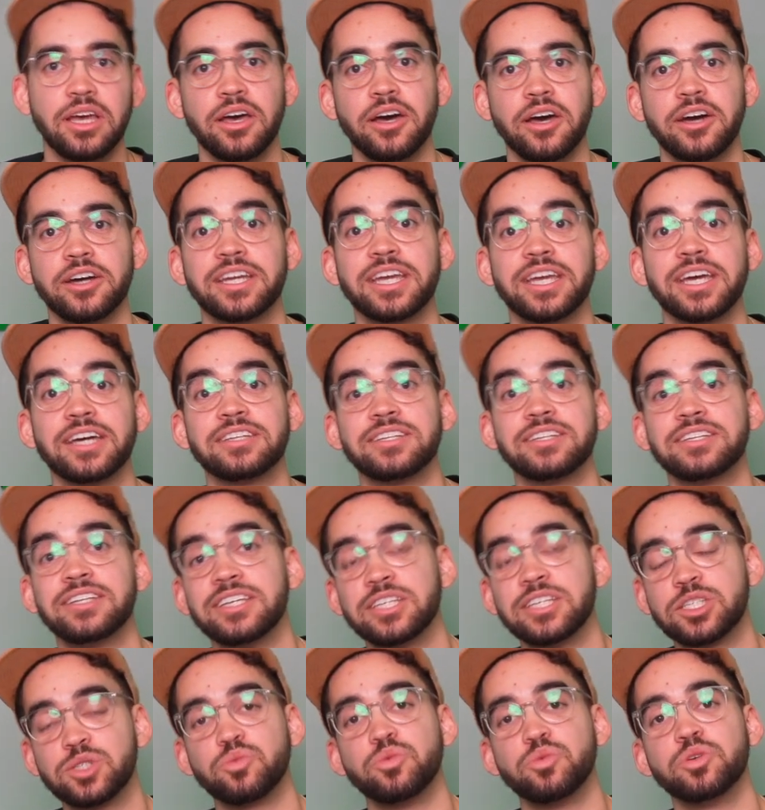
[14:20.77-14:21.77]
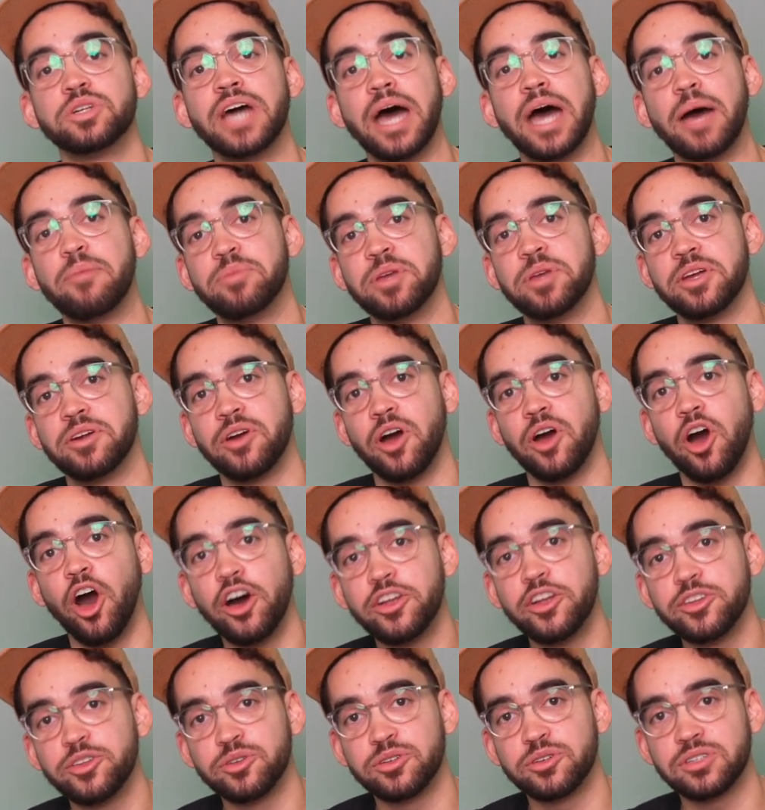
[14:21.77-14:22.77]
Again, this would appear
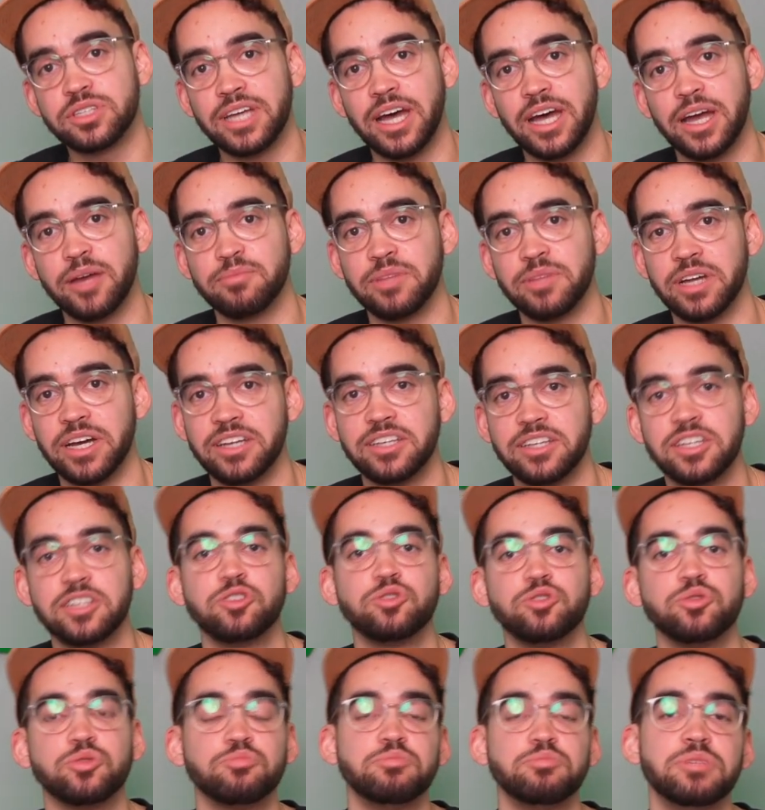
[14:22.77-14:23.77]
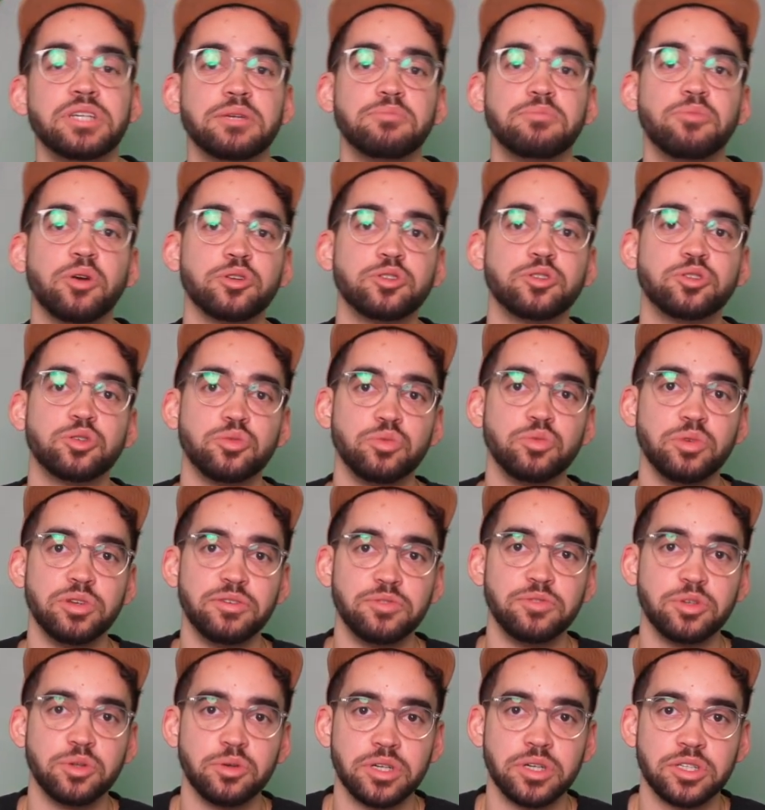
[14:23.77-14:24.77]
on your timeline and you'll be able to
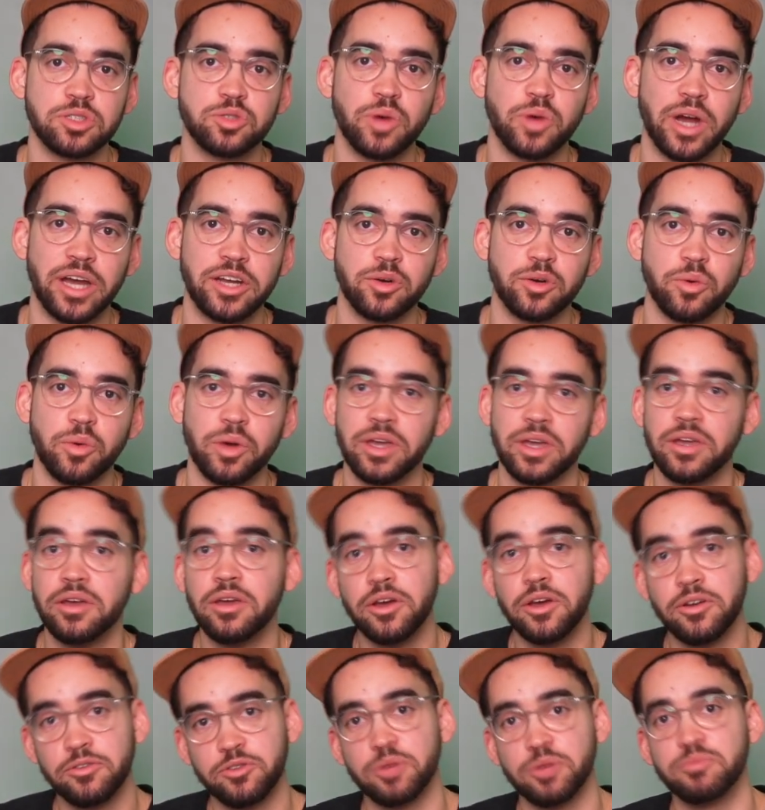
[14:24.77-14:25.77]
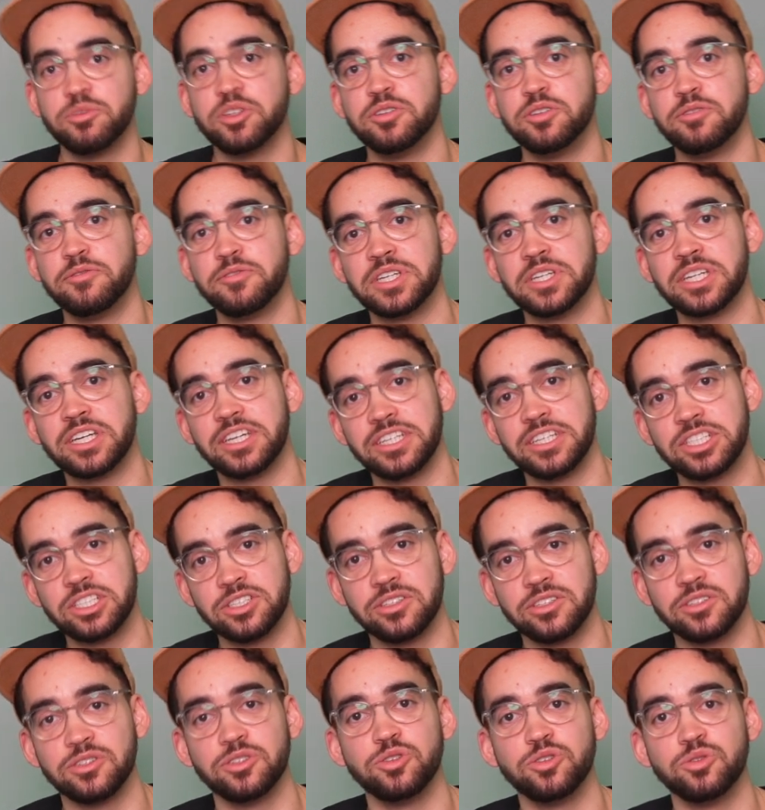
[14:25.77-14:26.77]
review it right away from the
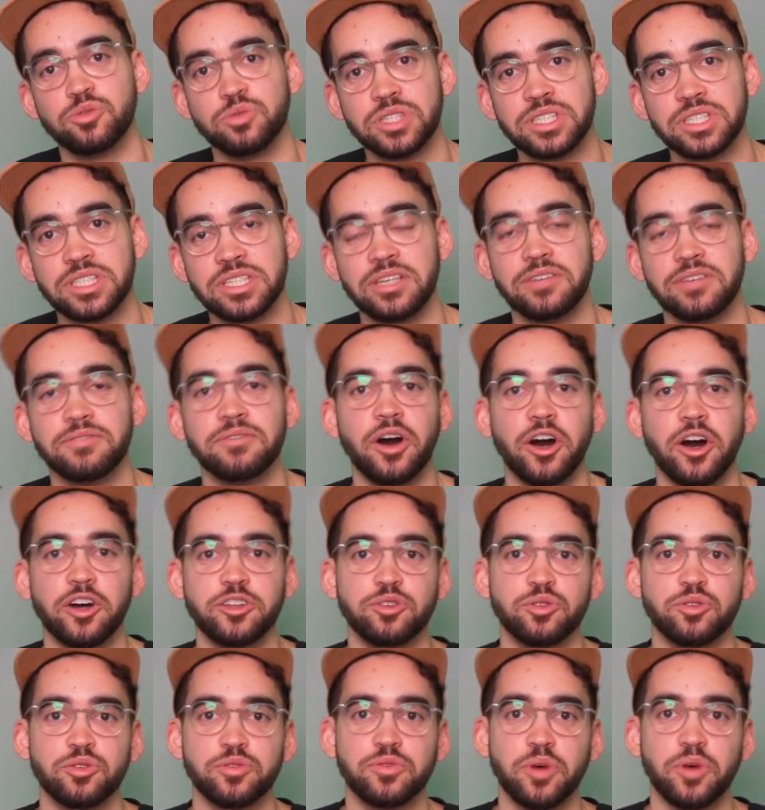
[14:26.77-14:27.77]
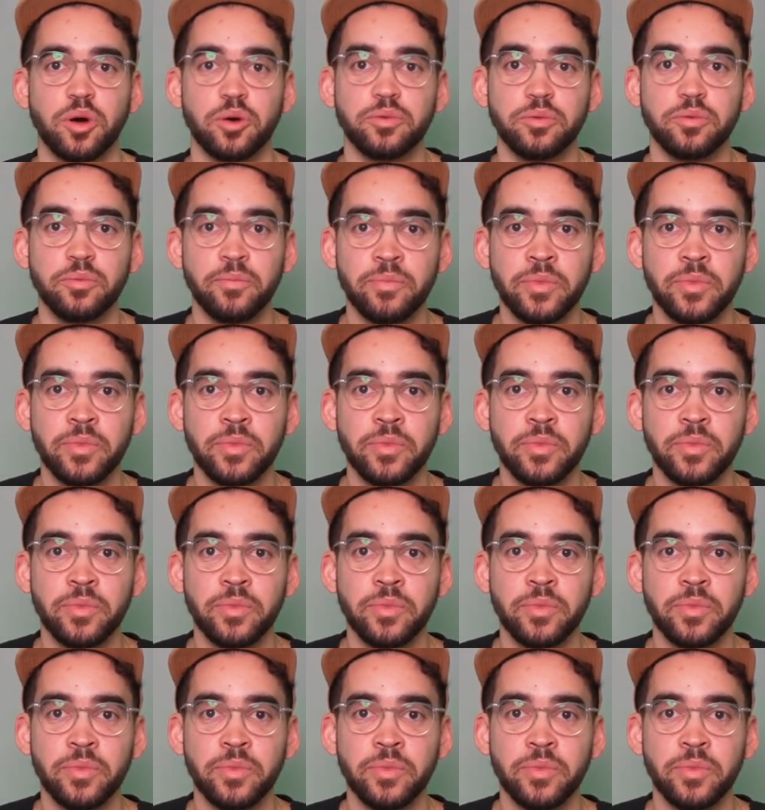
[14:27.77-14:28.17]
notification you receive on your phone.